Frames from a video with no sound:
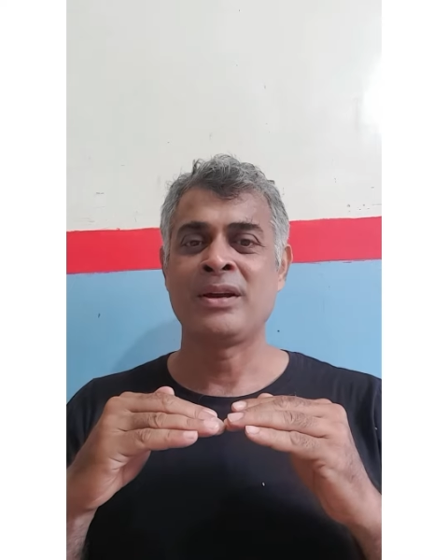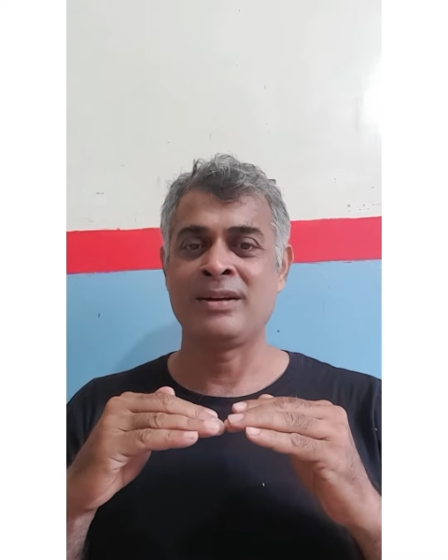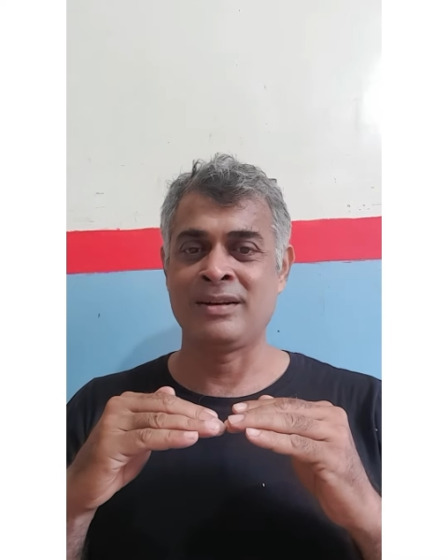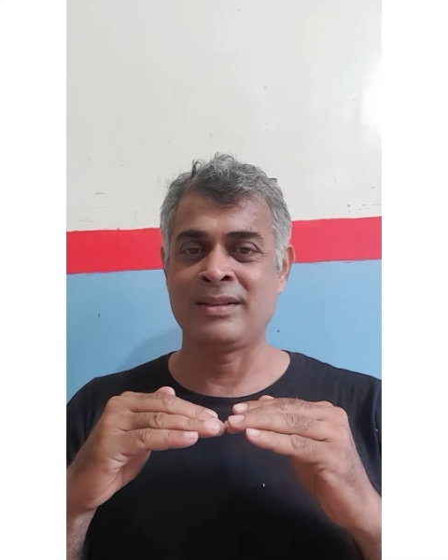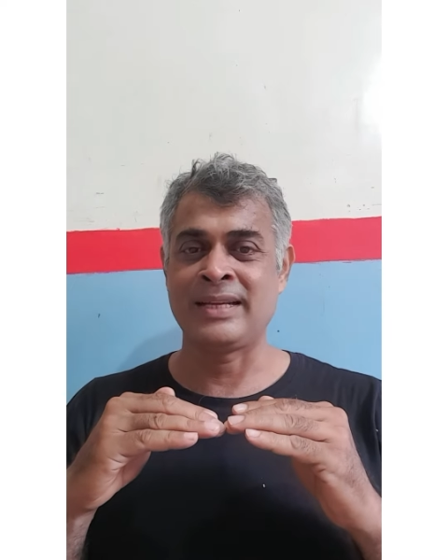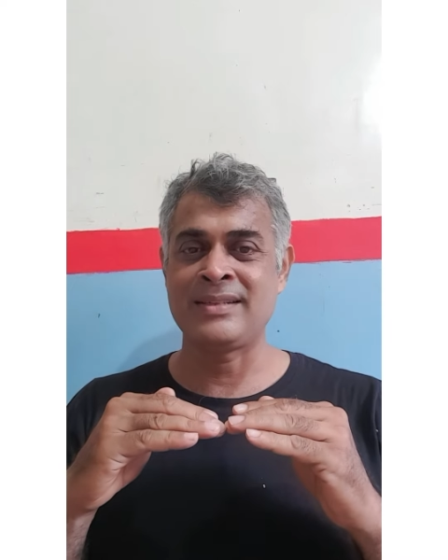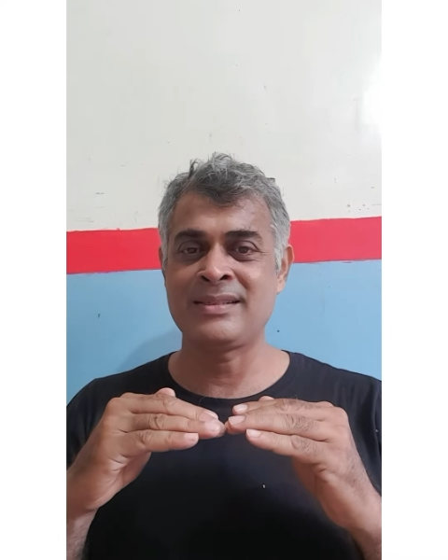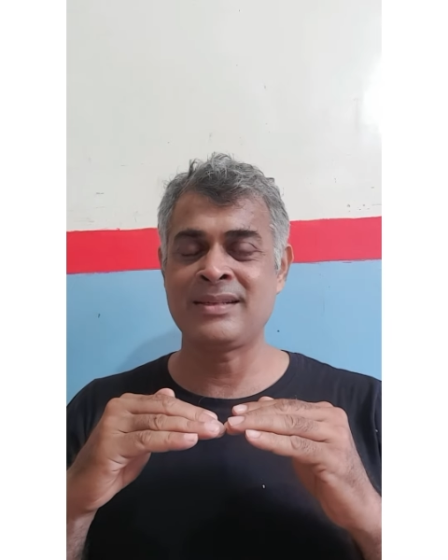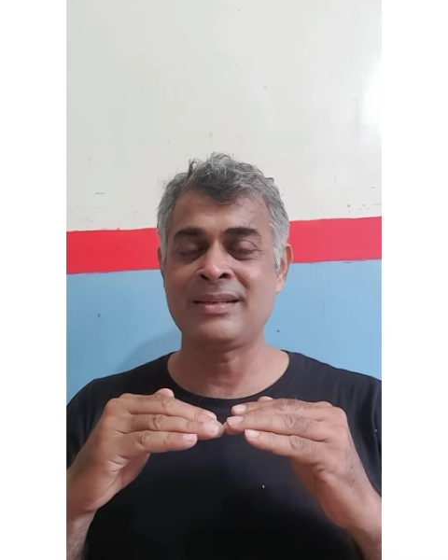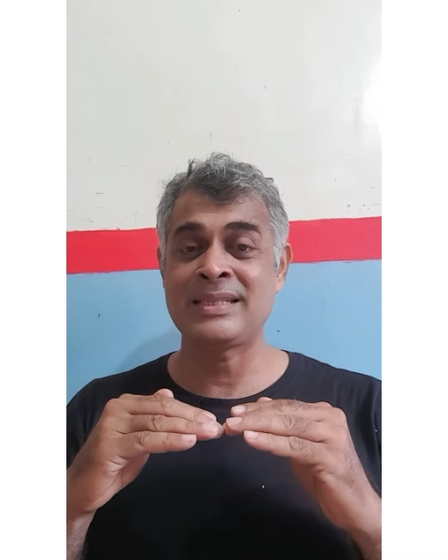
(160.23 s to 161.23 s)
is
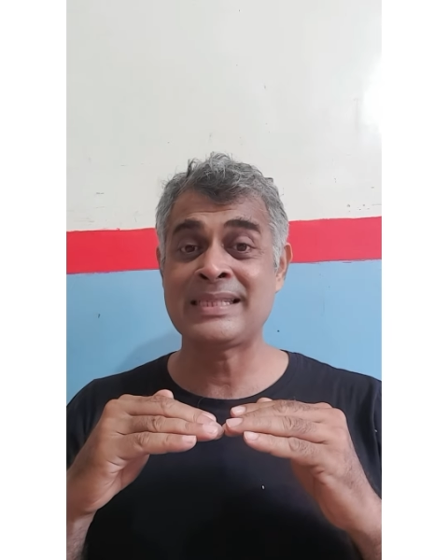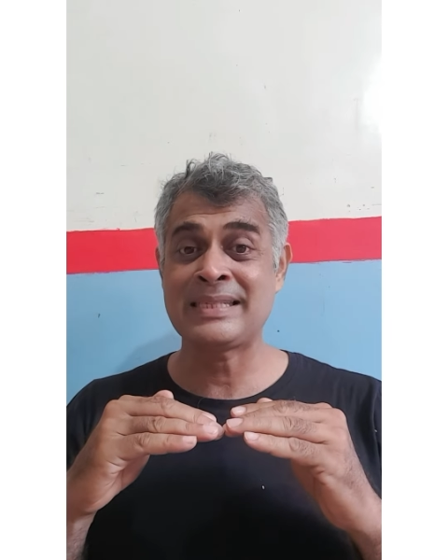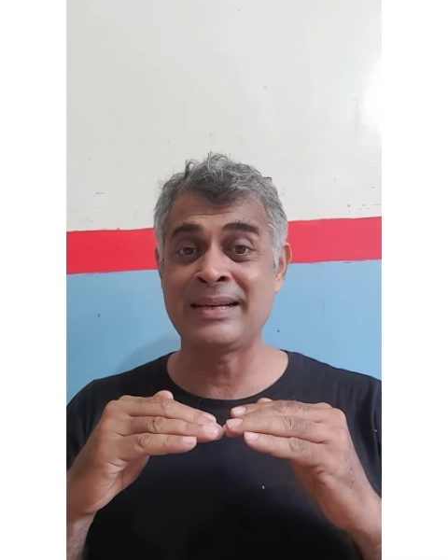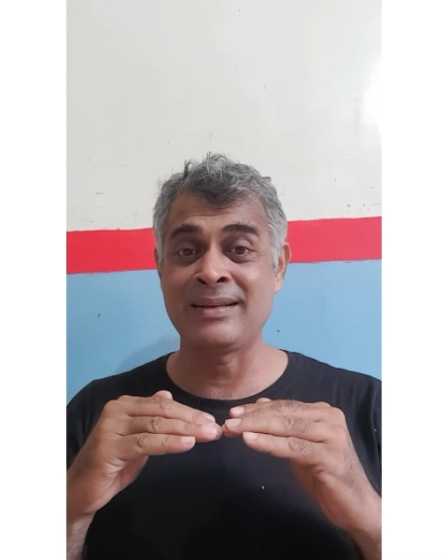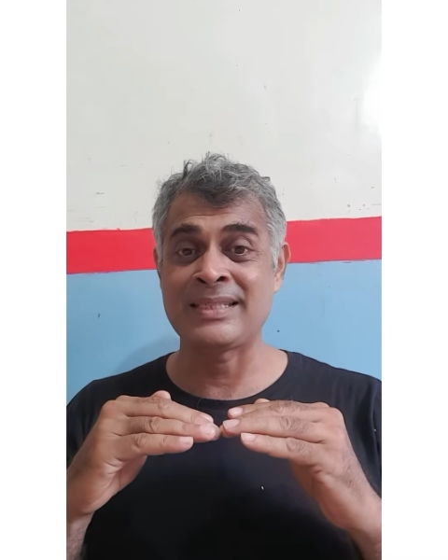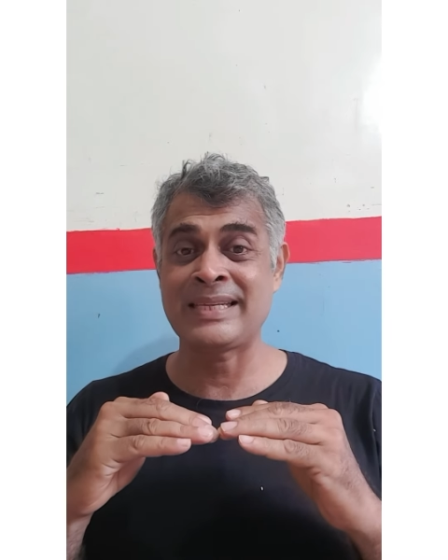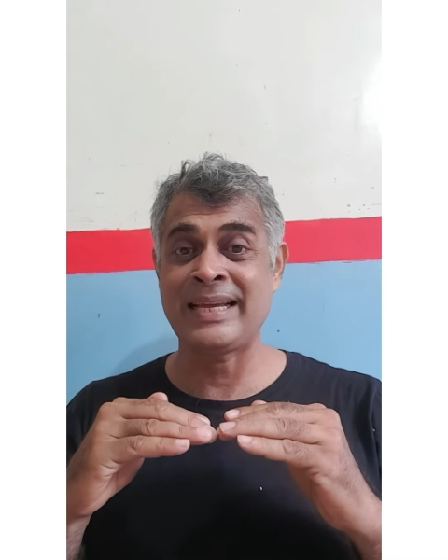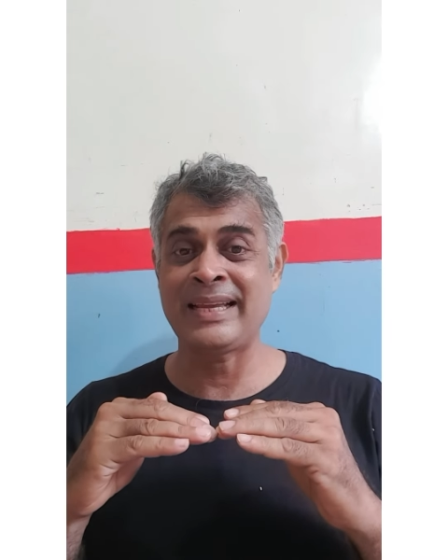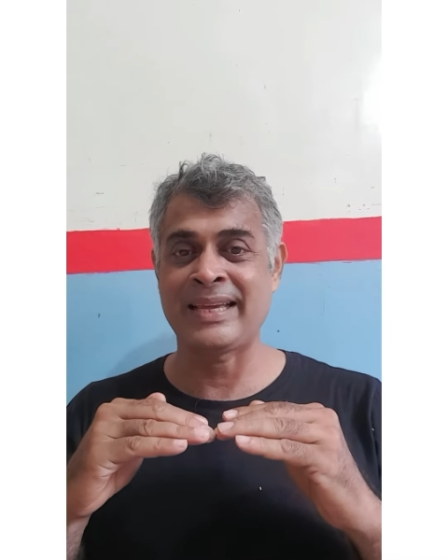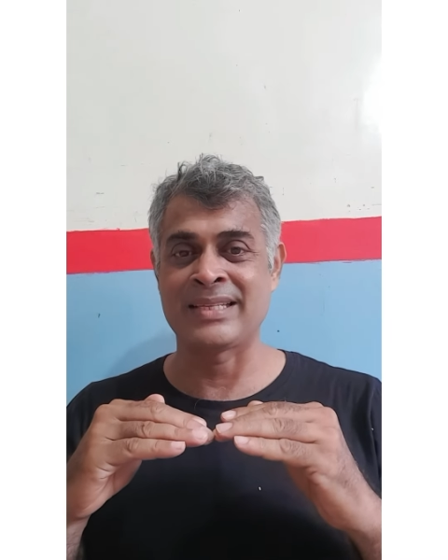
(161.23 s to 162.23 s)
a
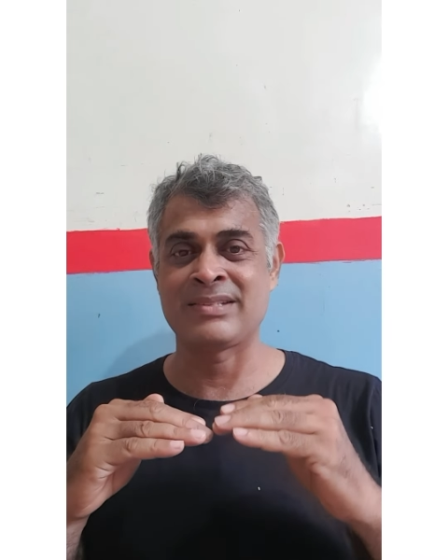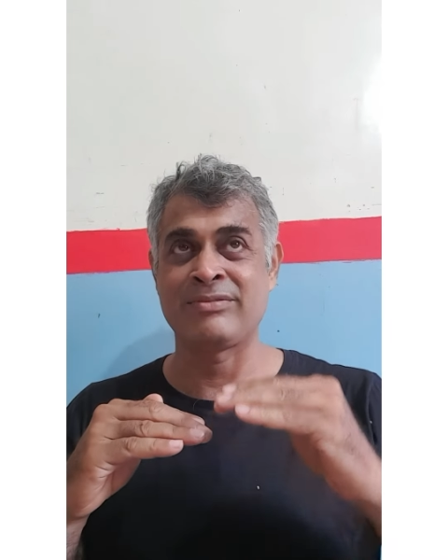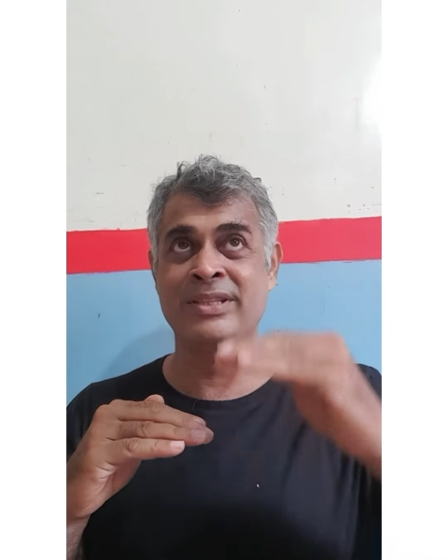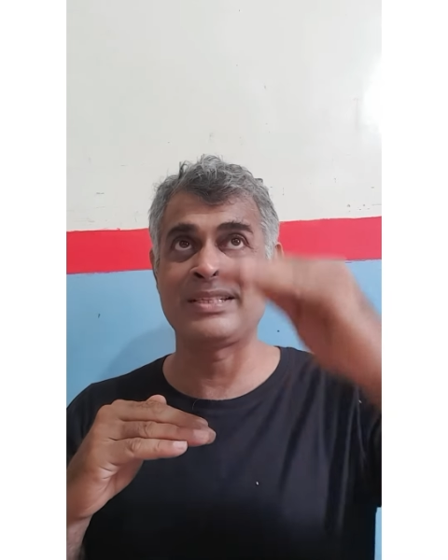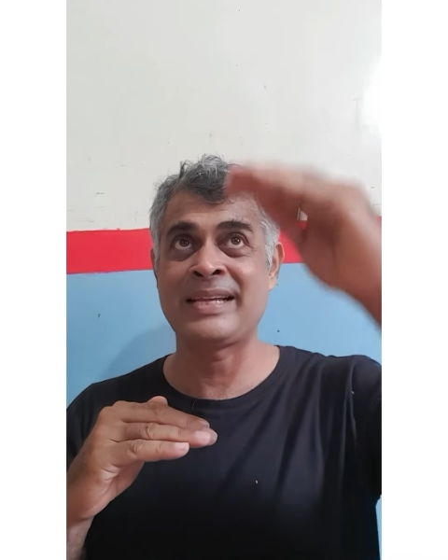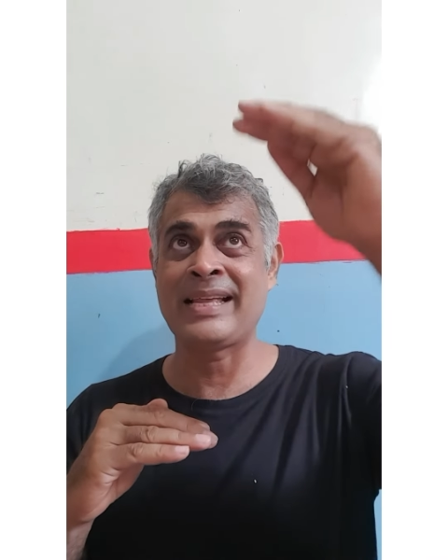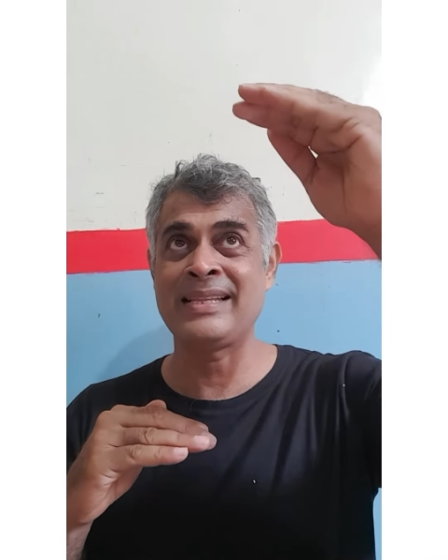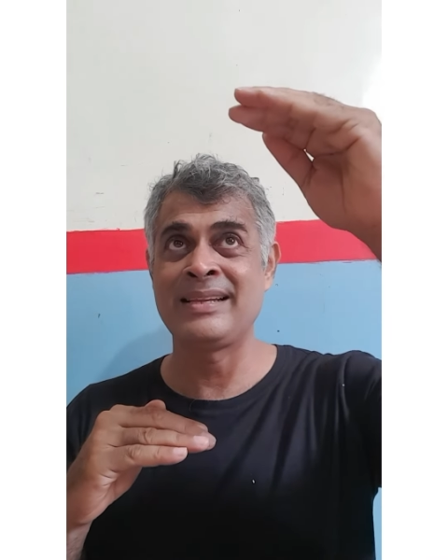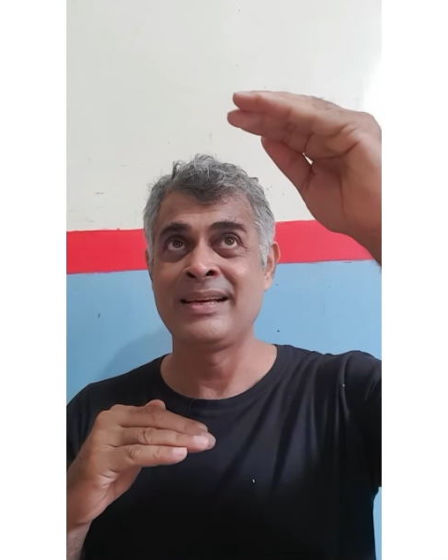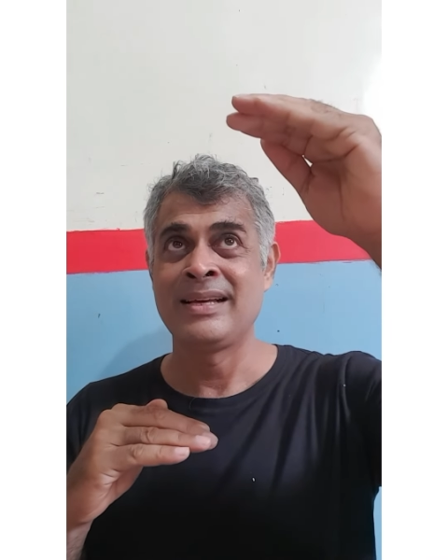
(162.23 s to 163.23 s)
staircase with
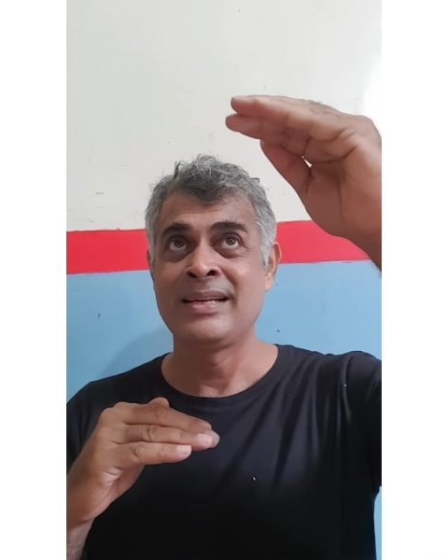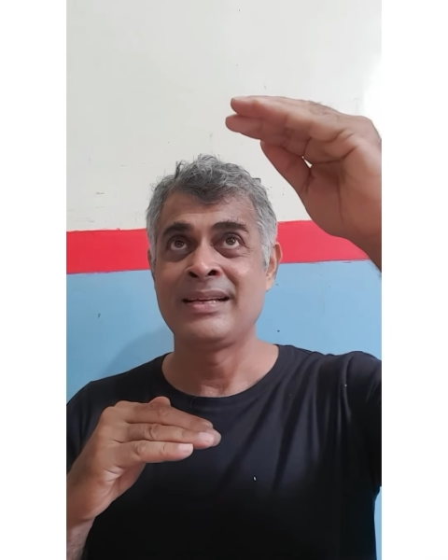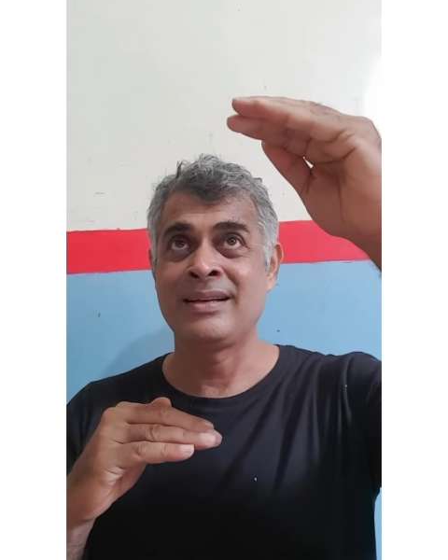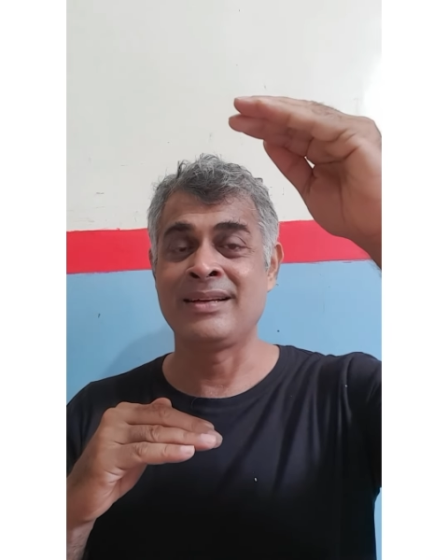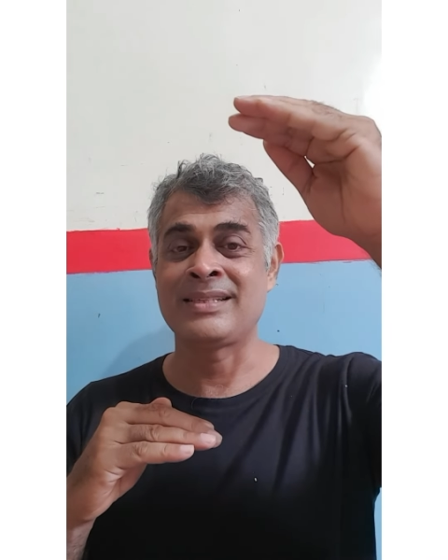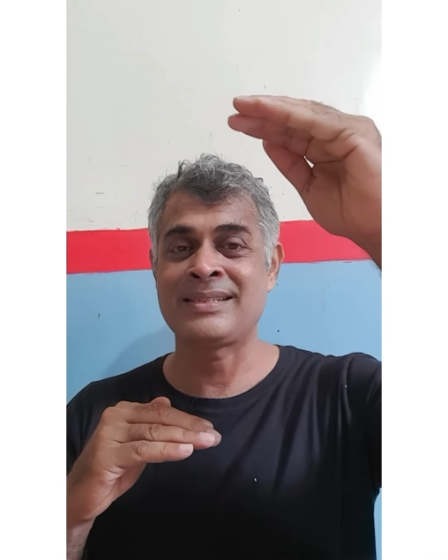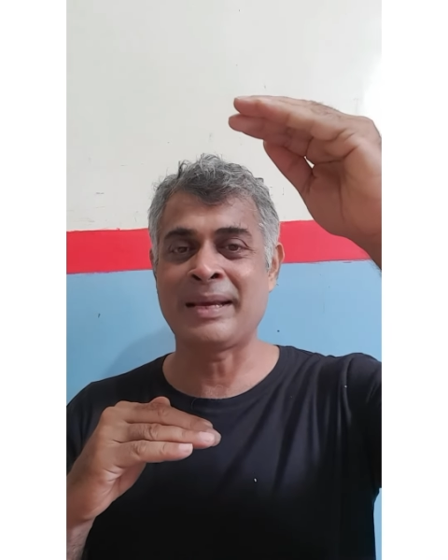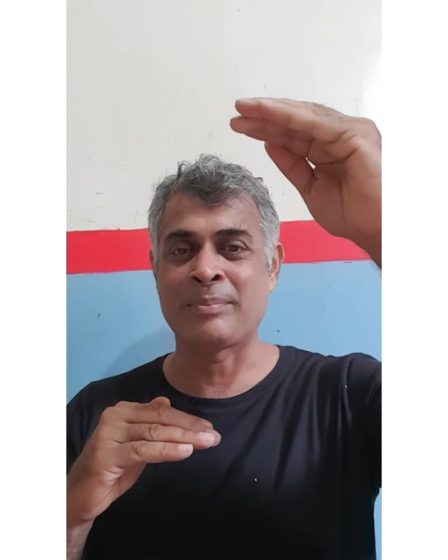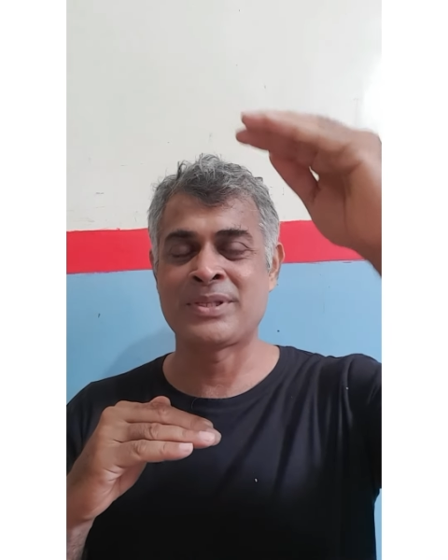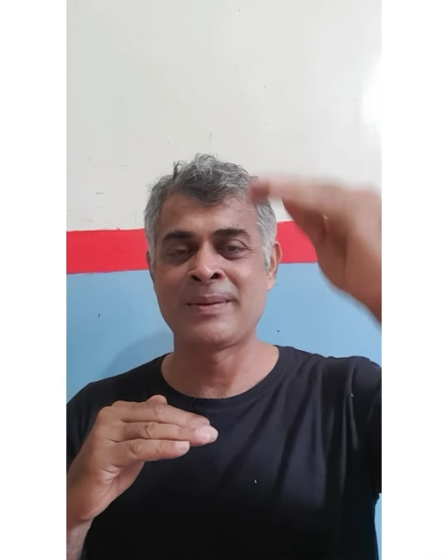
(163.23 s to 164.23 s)
10
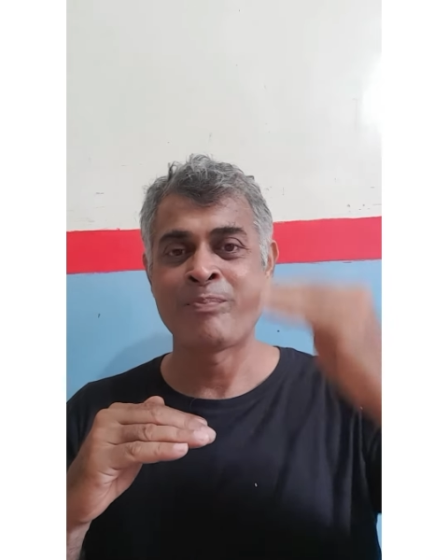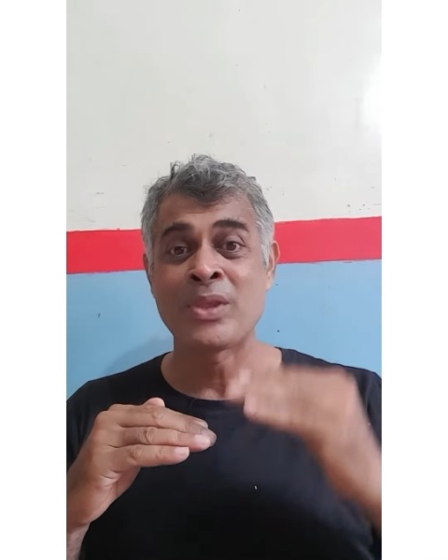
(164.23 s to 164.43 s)
steps,